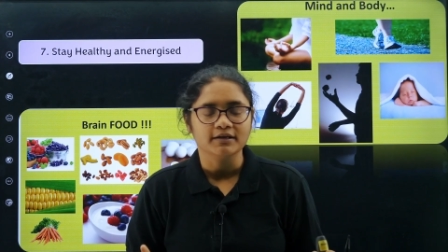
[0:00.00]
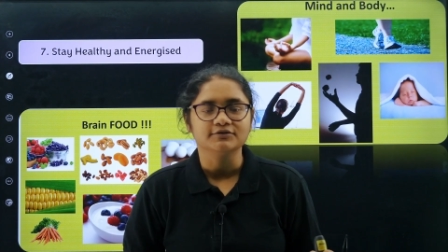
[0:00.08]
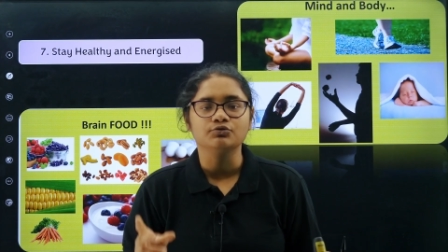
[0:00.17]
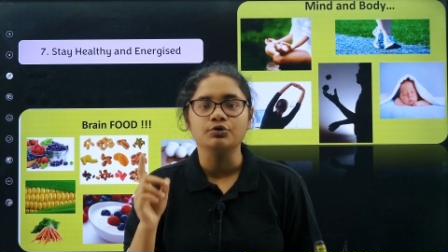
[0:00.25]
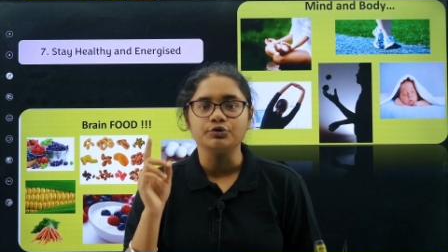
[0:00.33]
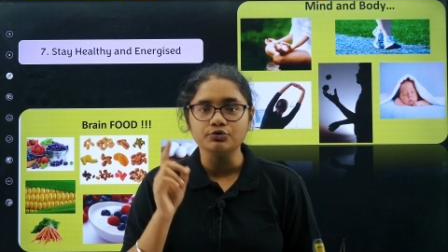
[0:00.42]

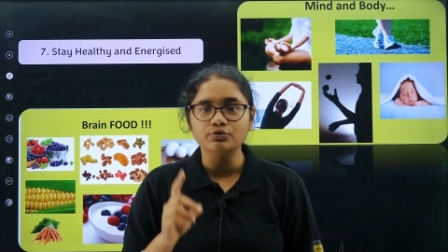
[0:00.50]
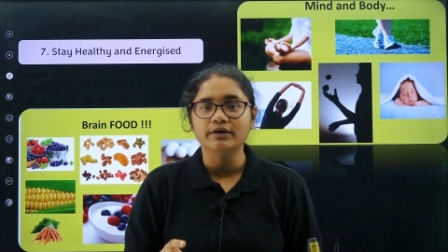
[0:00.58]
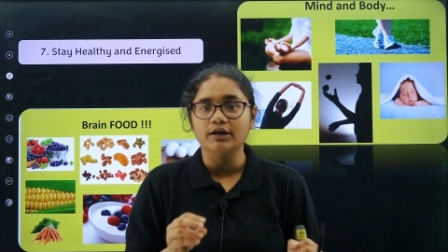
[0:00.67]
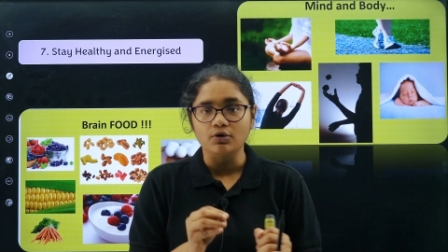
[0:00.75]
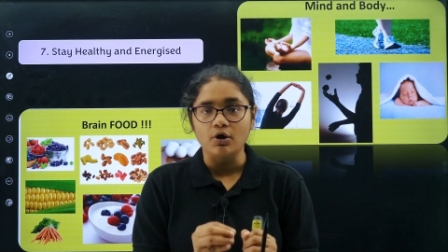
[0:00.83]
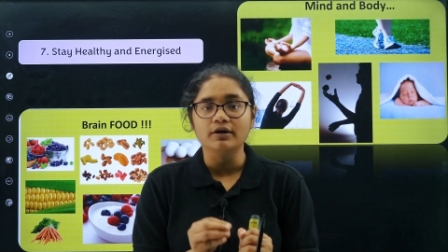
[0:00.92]
So you
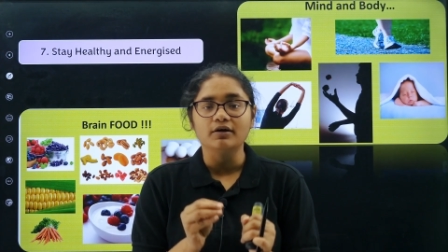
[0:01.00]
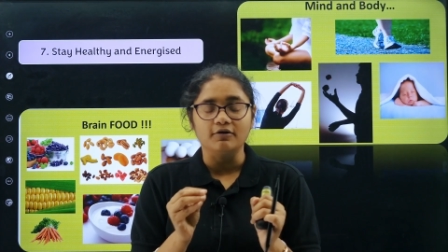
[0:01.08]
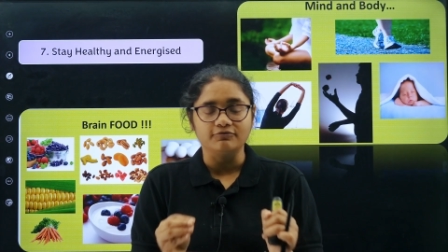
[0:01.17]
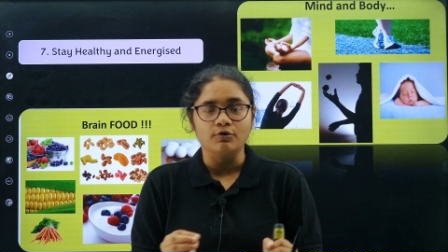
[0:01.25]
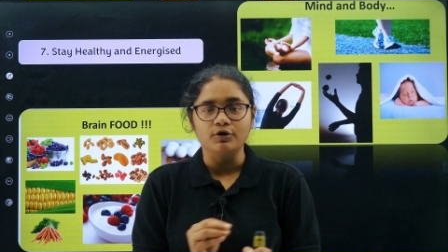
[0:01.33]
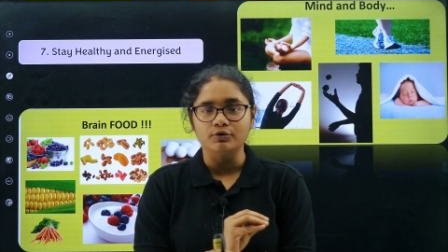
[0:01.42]
cannot
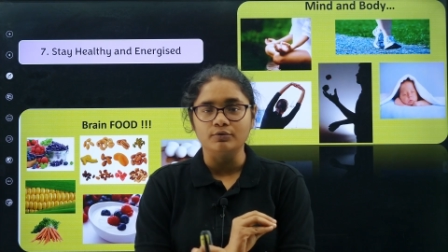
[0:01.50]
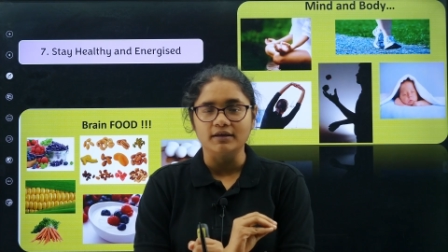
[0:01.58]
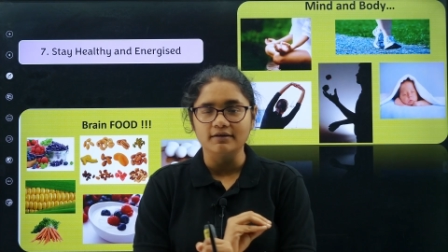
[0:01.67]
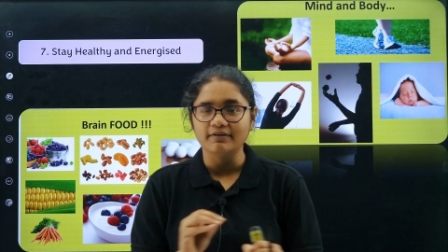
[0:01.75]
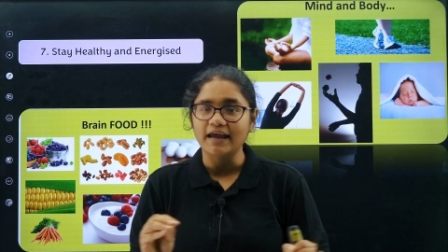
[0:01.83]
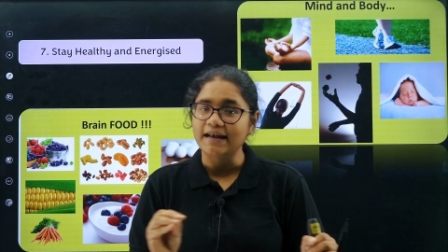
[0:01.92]
afford to
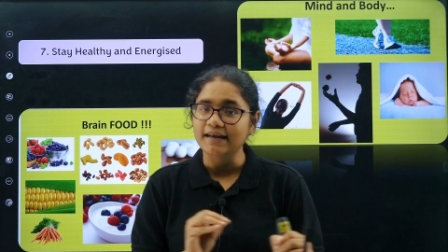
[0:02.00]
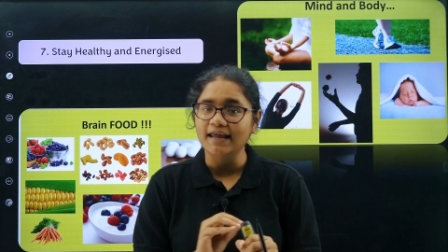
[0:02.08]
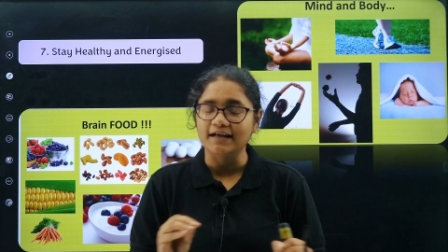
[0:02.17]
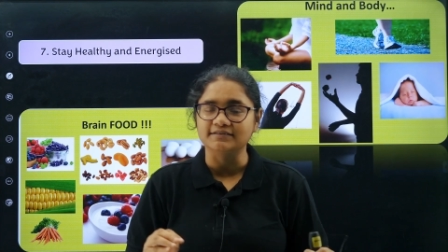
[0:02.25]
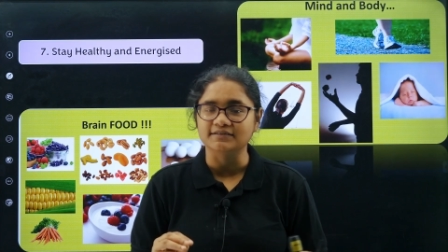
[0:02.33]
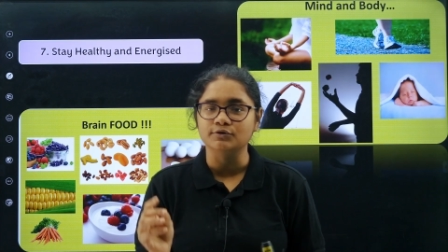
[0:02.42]
give any
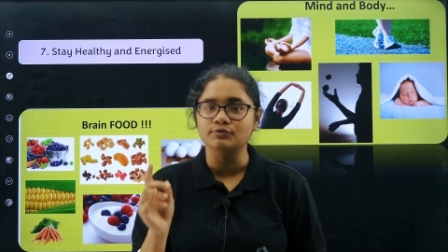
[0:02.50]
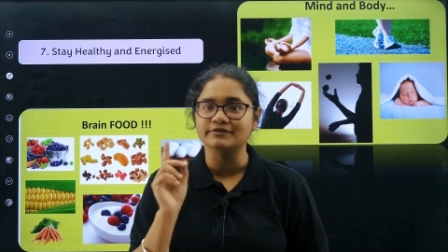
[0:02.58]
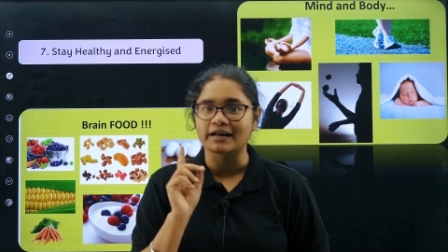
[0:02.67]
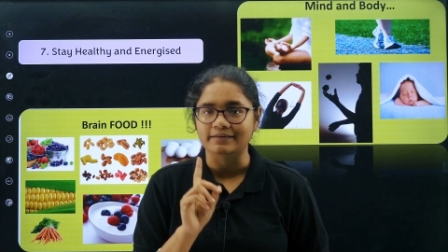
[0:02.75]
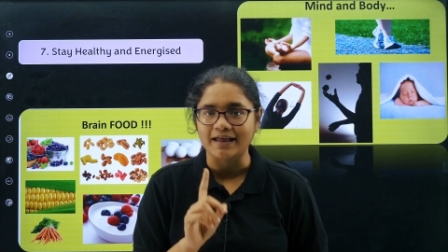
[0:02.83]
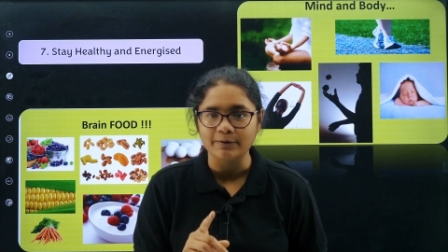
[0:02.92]
excuse
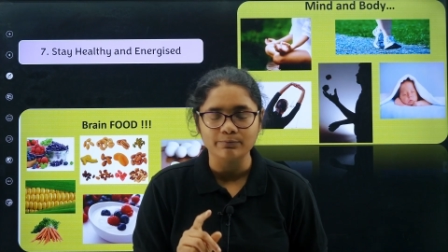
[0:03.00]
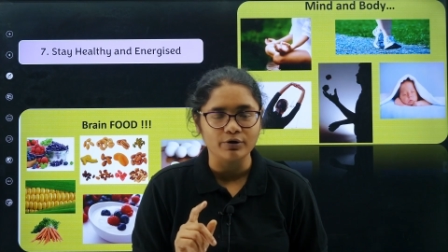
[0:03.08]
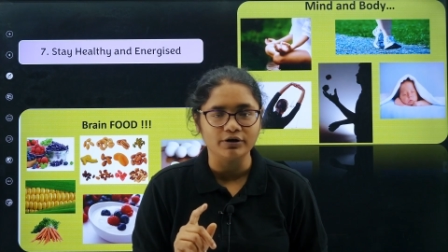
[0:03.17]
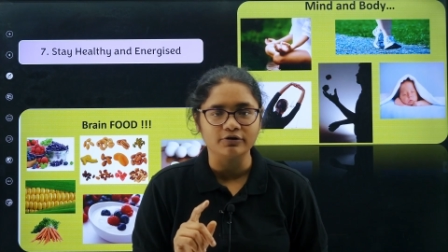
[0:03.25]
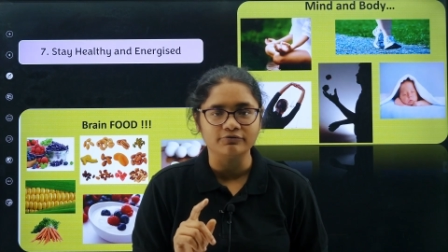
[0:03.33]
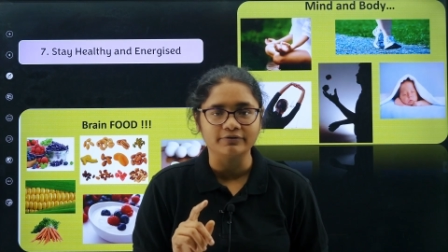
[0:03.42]
at that
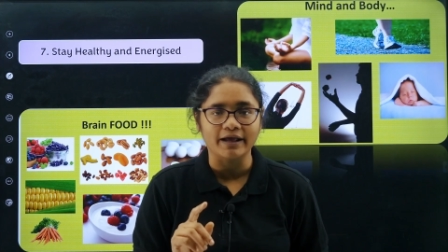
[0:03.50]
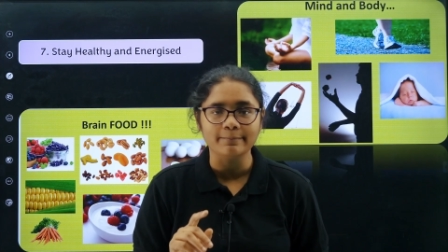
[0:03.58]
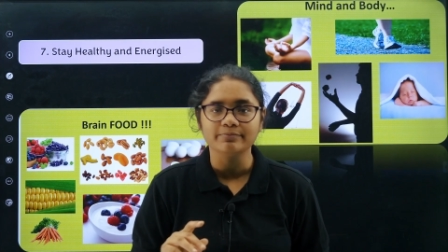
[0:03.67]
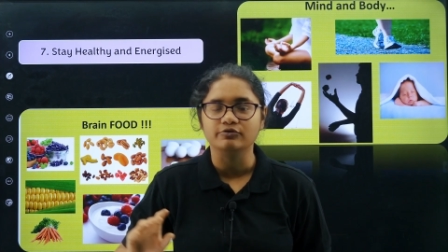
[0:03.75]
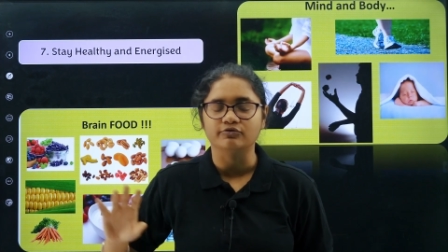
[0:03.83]
point of time.